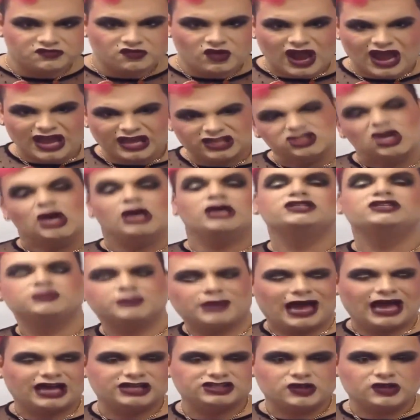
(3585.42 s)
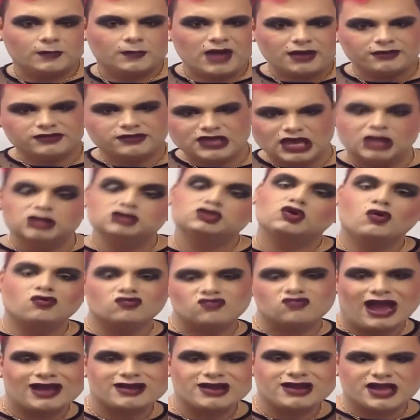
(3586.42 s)
the only thing that could be said is,
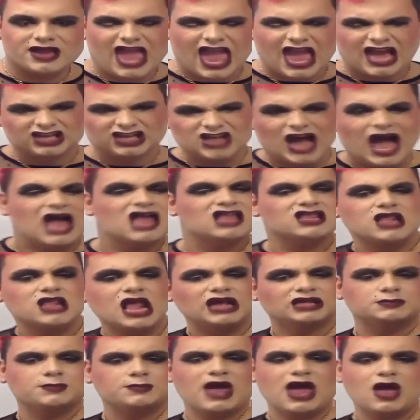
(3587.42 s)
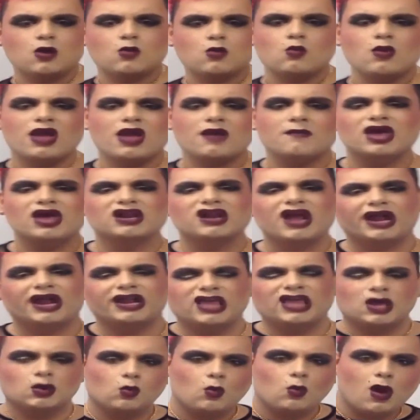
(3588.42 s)
yeah, your cape was slightly out of
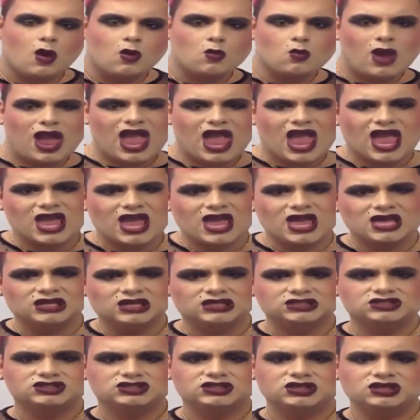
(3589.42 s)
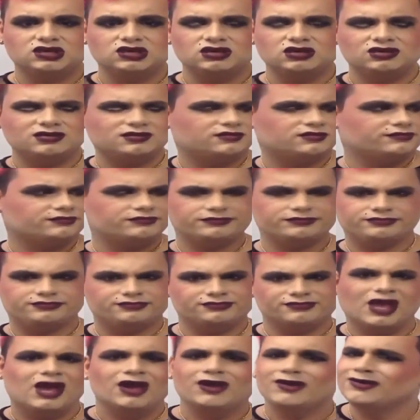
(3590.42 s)
frame, but again, that
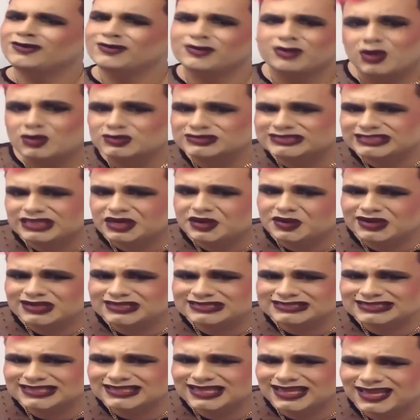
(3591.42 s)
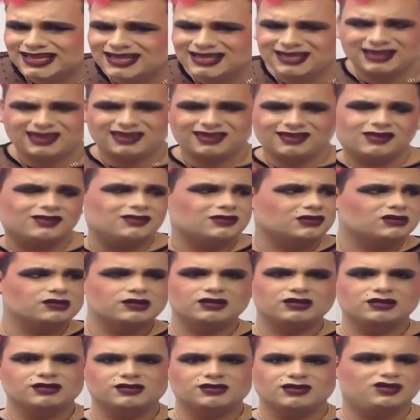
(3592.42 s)
does not detract from
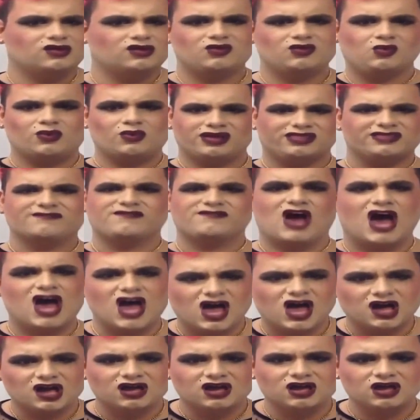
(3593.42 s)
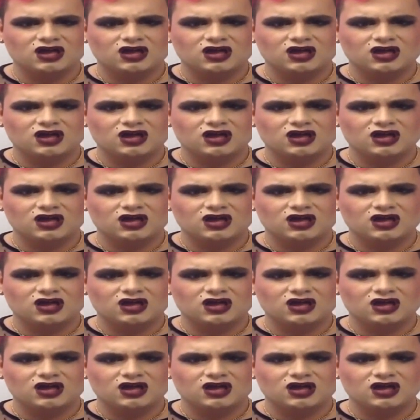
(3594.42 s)
anything that